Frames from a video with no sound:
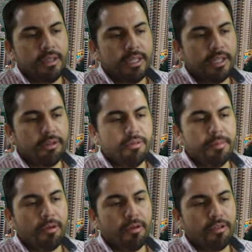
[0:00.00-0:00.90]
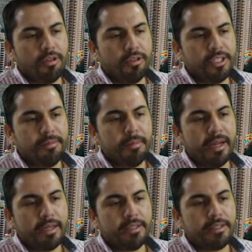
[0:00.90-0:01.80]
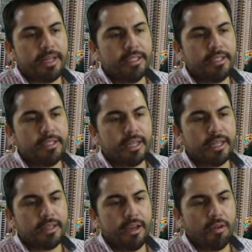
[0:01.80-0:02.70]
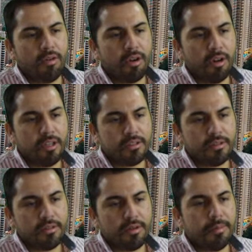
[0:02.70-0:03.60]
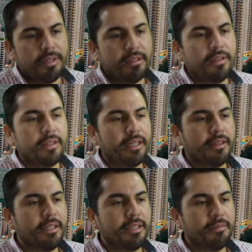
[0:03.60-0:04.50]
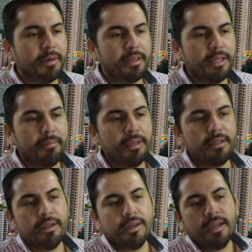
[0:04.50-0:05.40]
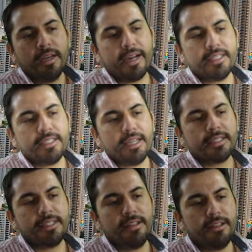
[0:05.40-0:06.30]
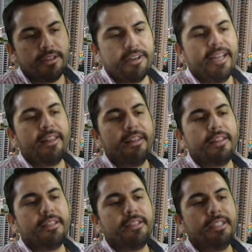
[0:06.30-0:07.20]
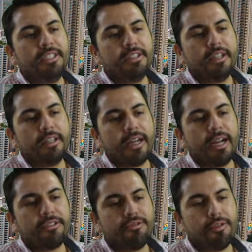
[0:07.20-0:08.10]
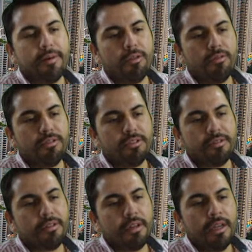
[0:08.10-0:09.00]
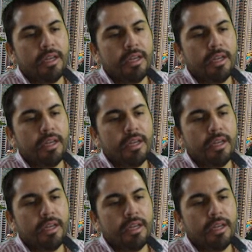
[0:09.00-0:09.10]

In the report, Deutsche Bank states that the ongoing COVID-19 pandemic has accelerated the digital cash revolution.